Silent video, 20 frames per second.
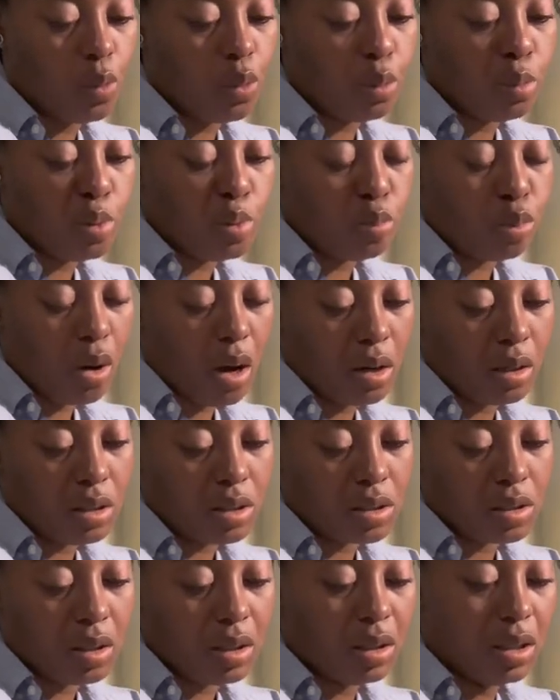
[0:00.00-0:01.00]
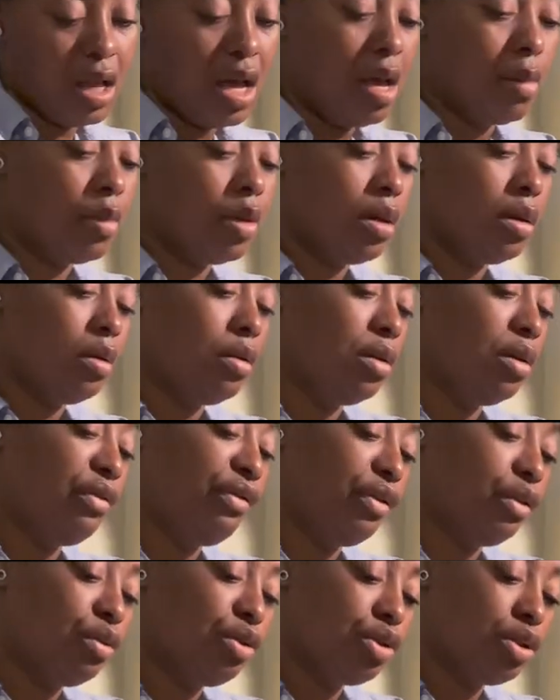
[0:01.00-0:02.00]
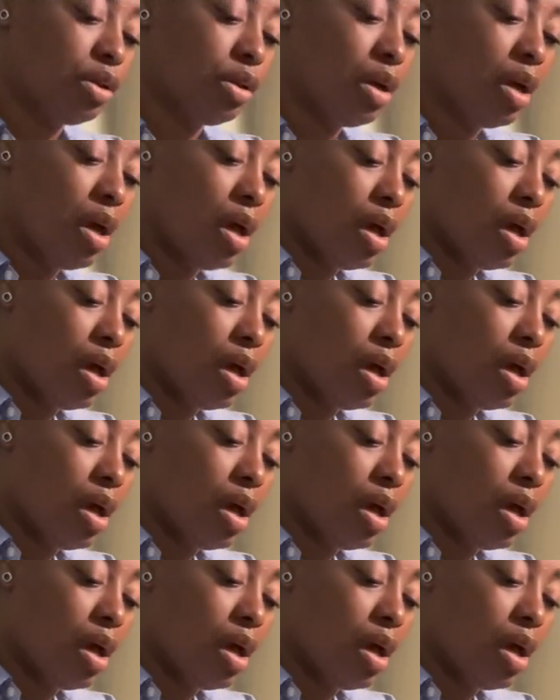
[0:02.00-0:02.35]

will be brought into alignment here in the future.